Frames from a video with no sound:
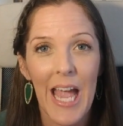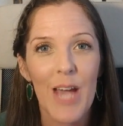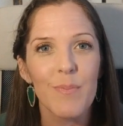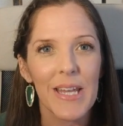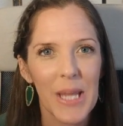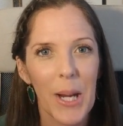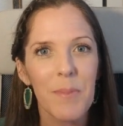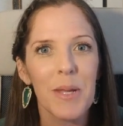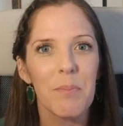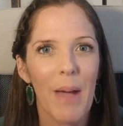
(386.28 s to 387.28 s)
And by that I
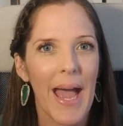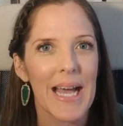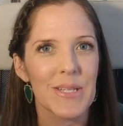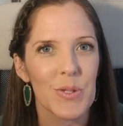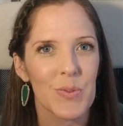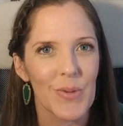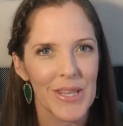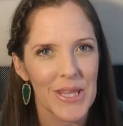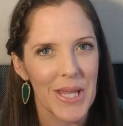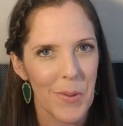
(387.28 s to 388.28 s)
mean past
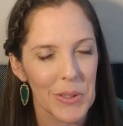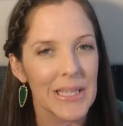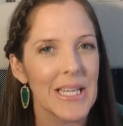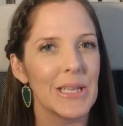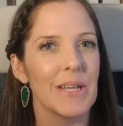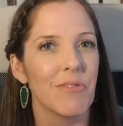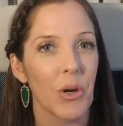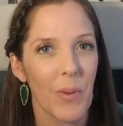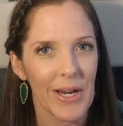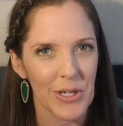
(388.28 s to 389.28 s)
when they were legally
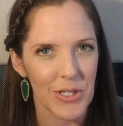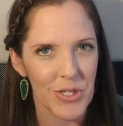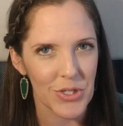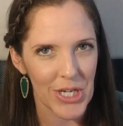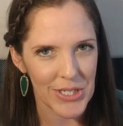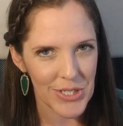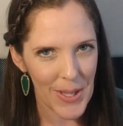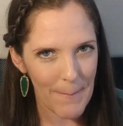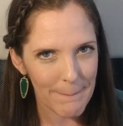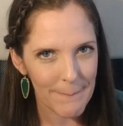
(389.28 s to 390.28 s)
required to change
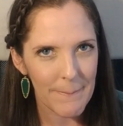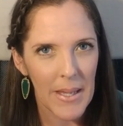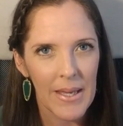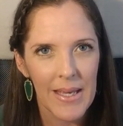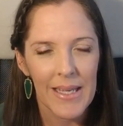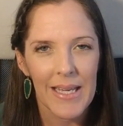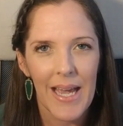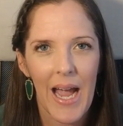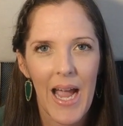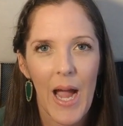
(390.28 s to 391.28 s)
them.
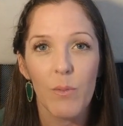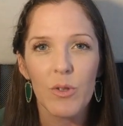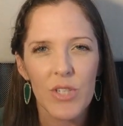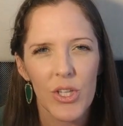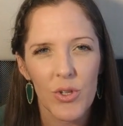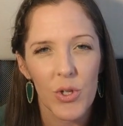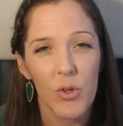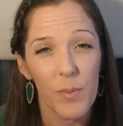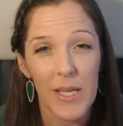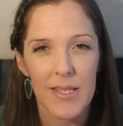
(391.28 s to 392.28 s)
I won't tell you
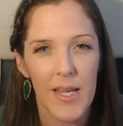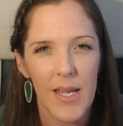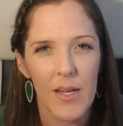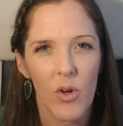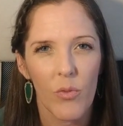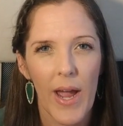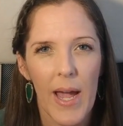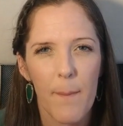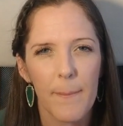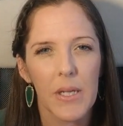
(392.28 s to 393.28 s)
who because I ain't no
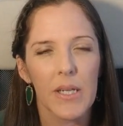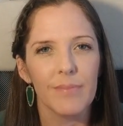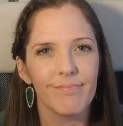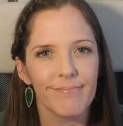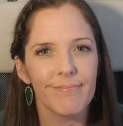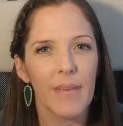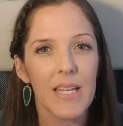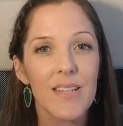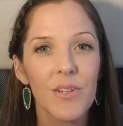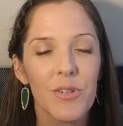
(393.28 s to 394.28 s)
rat, but
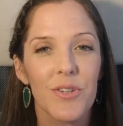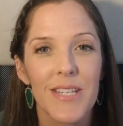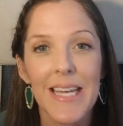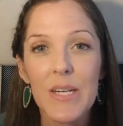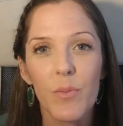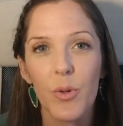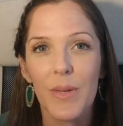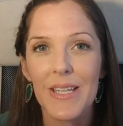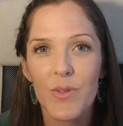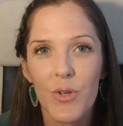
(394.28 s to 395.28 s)
it's understandable
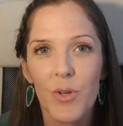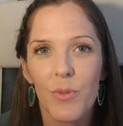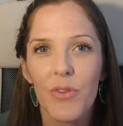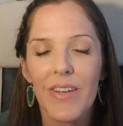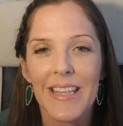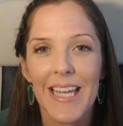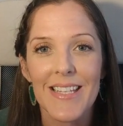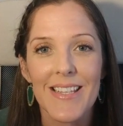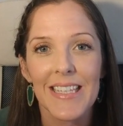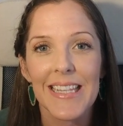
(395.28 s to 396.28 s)
because when you're moving, that
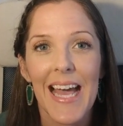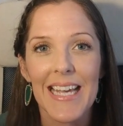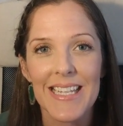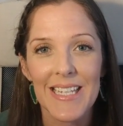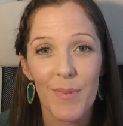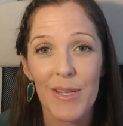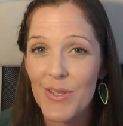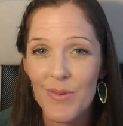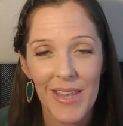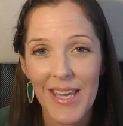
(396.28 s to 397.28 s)
is the last
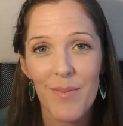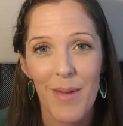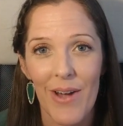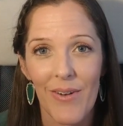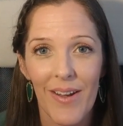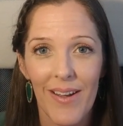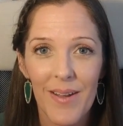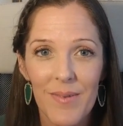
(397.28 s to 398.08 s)
expense you think about.